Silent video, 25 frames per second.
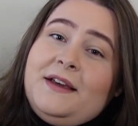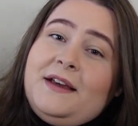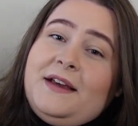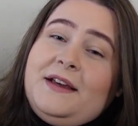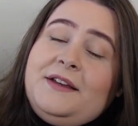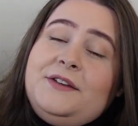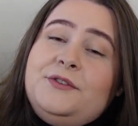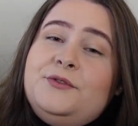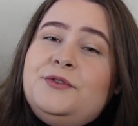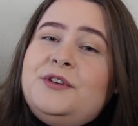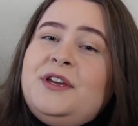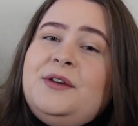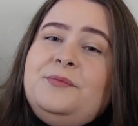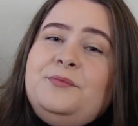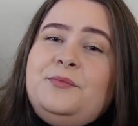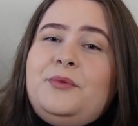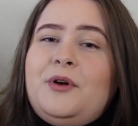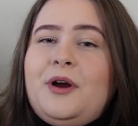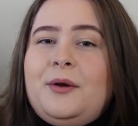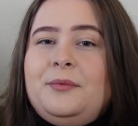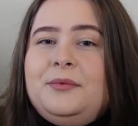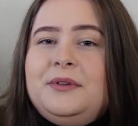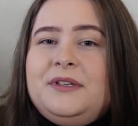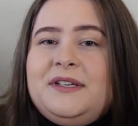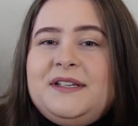And you can
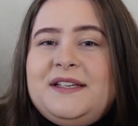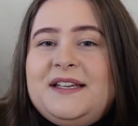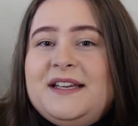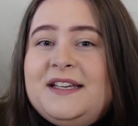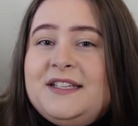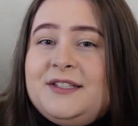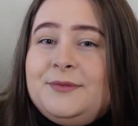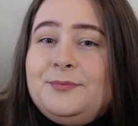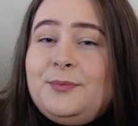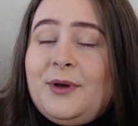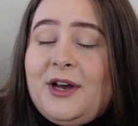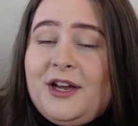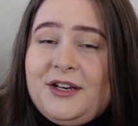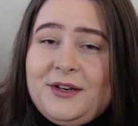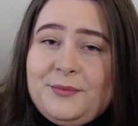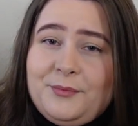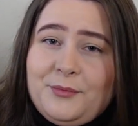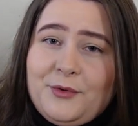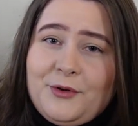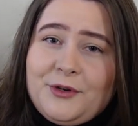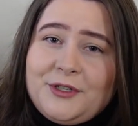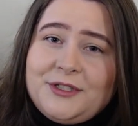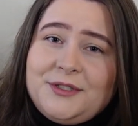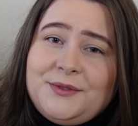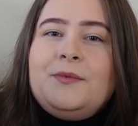probably guess by the
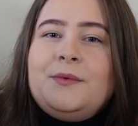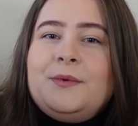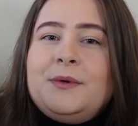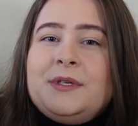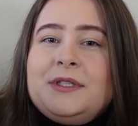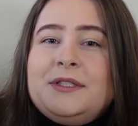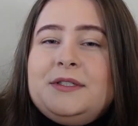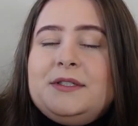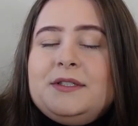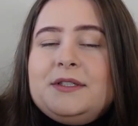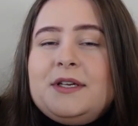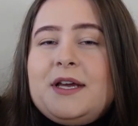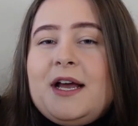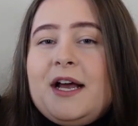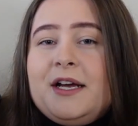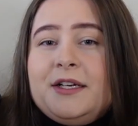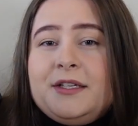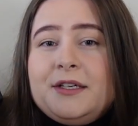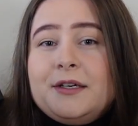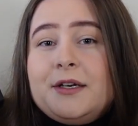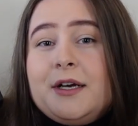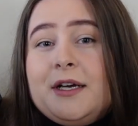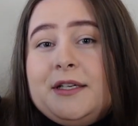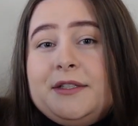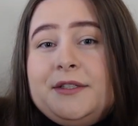box what
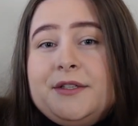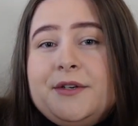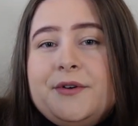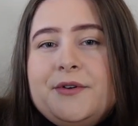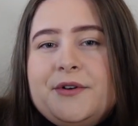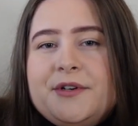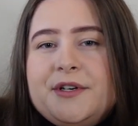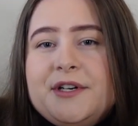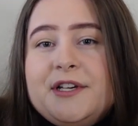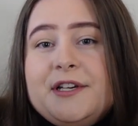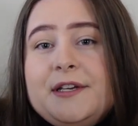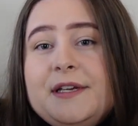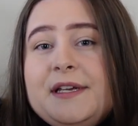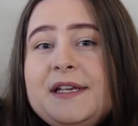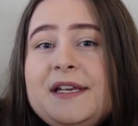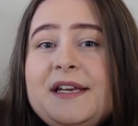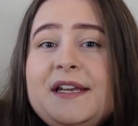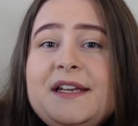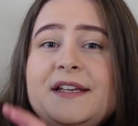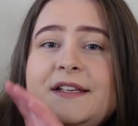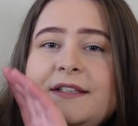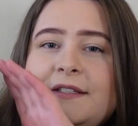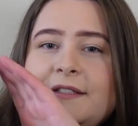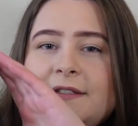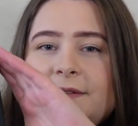kind of category
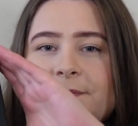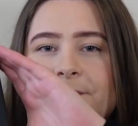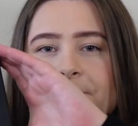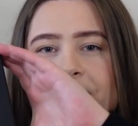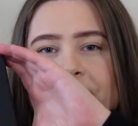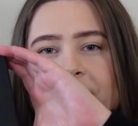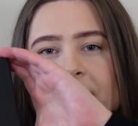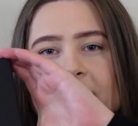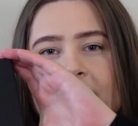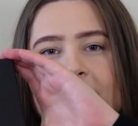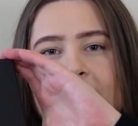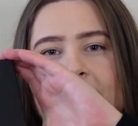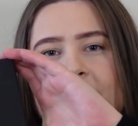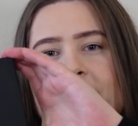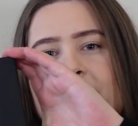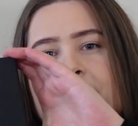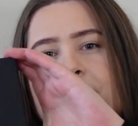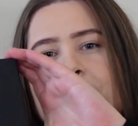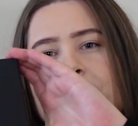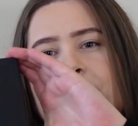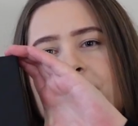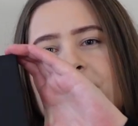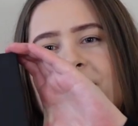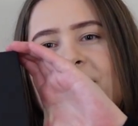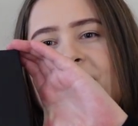it is,
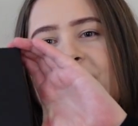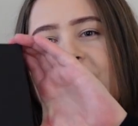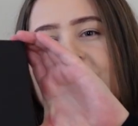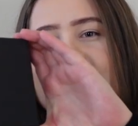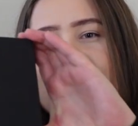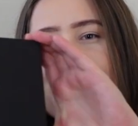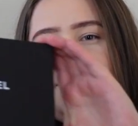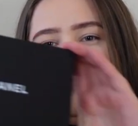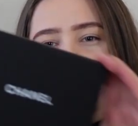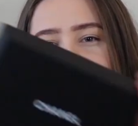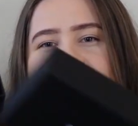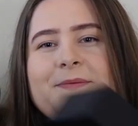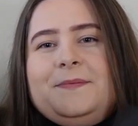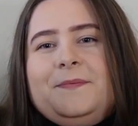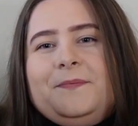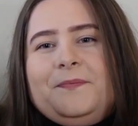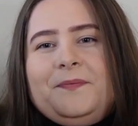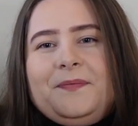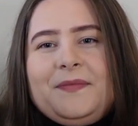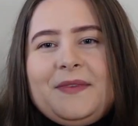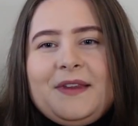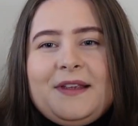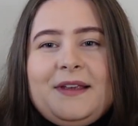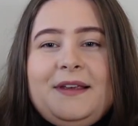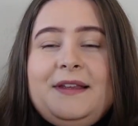but
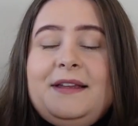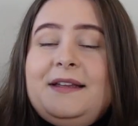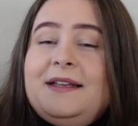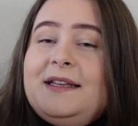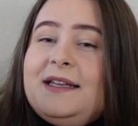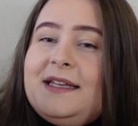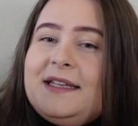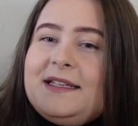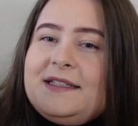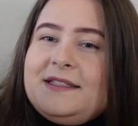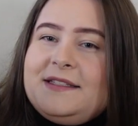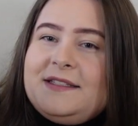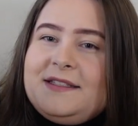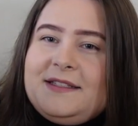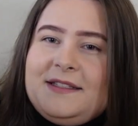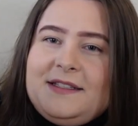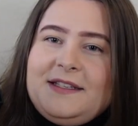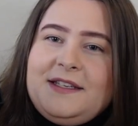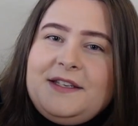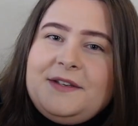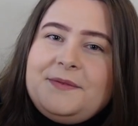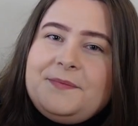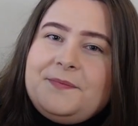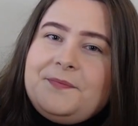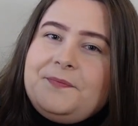let's
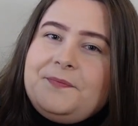see.